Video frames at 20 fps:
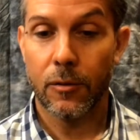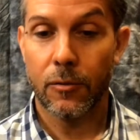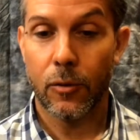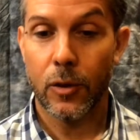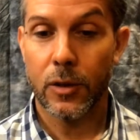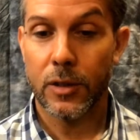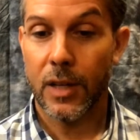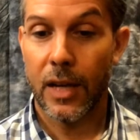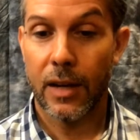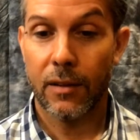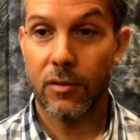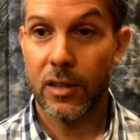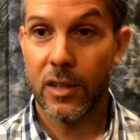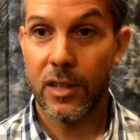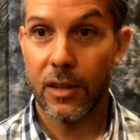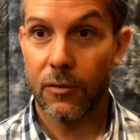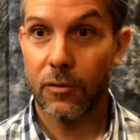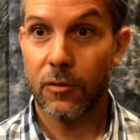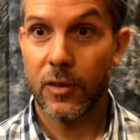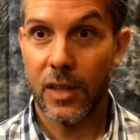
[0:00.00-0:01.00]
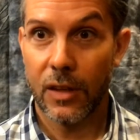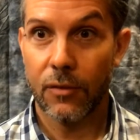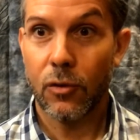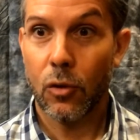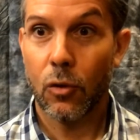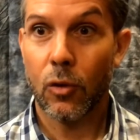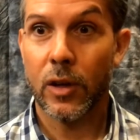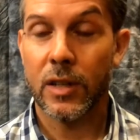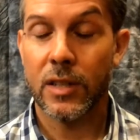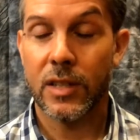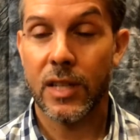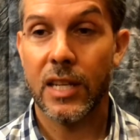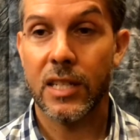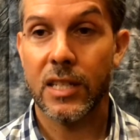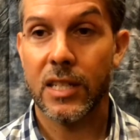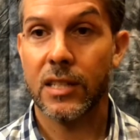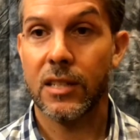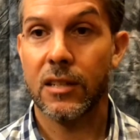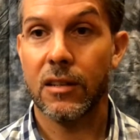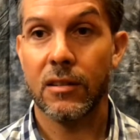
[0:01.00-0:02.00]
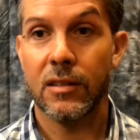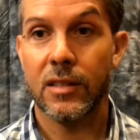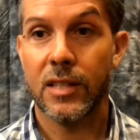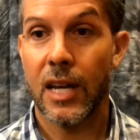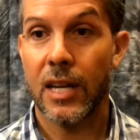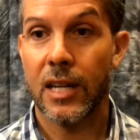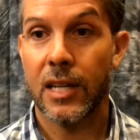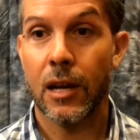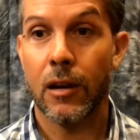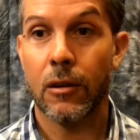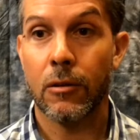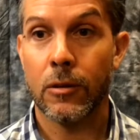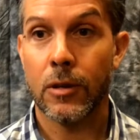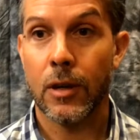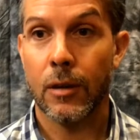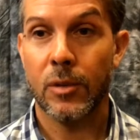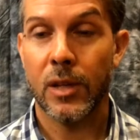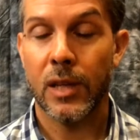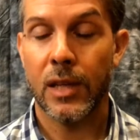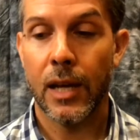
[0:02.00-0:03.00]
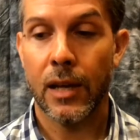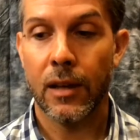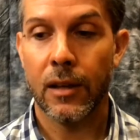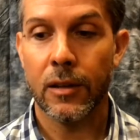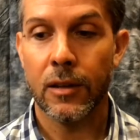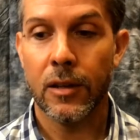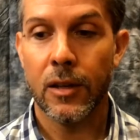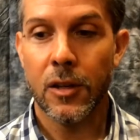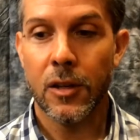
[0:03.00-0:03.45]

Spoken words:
foresight of the different organizations here in San Diego coming together.